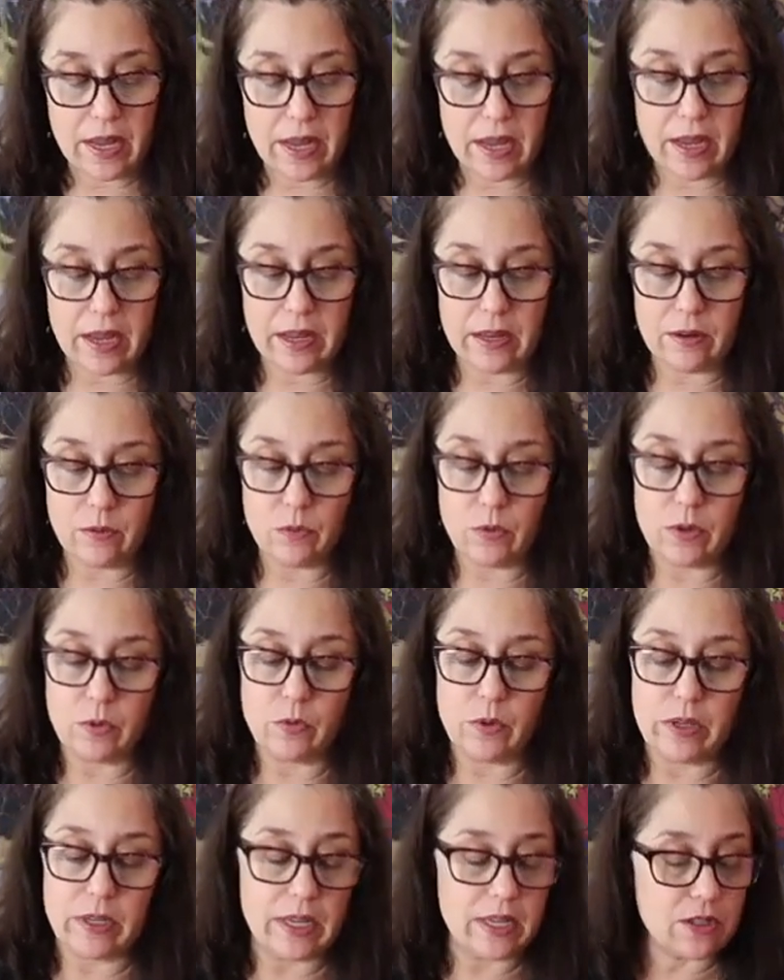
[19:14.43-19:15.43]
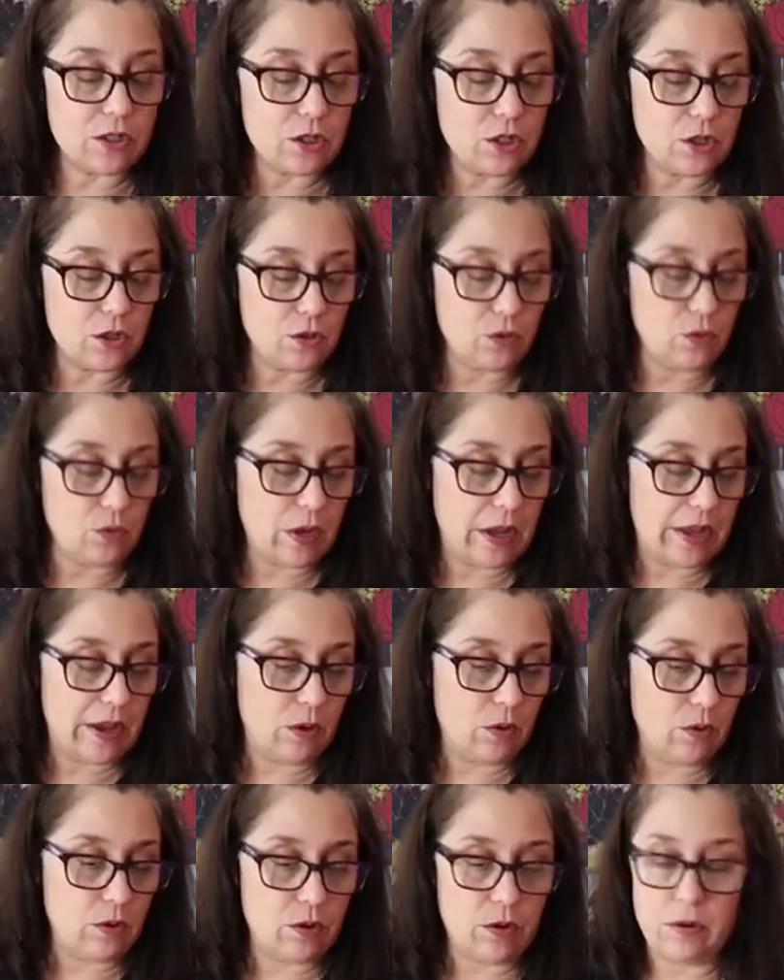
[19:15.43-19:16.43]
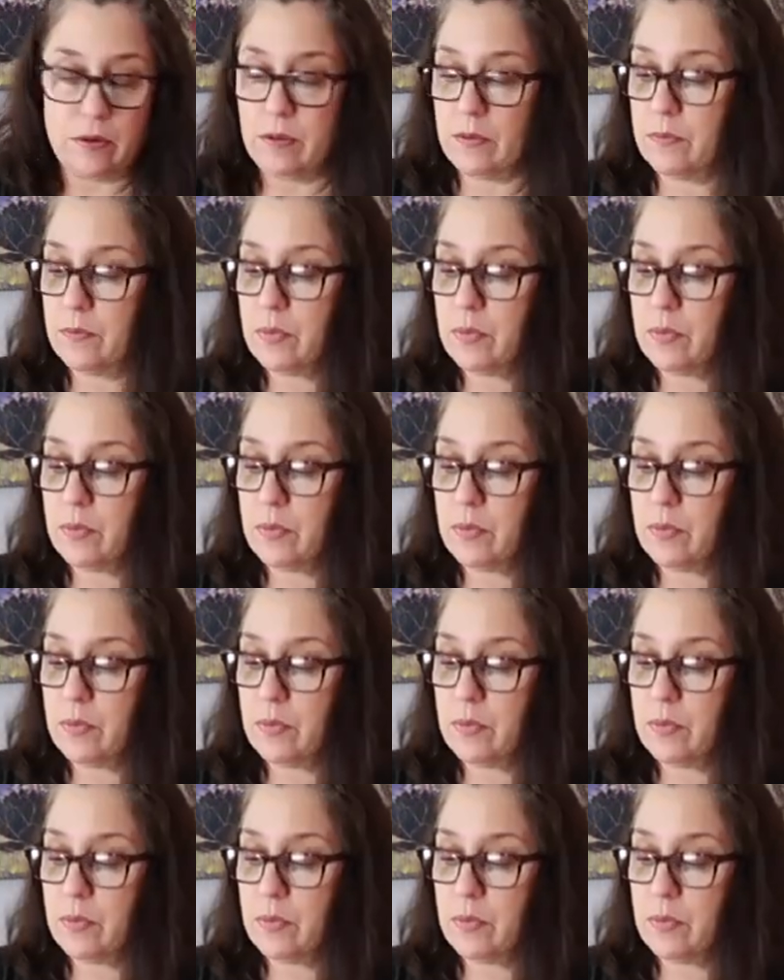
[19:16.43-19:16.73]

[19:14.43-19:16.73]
And when we get to our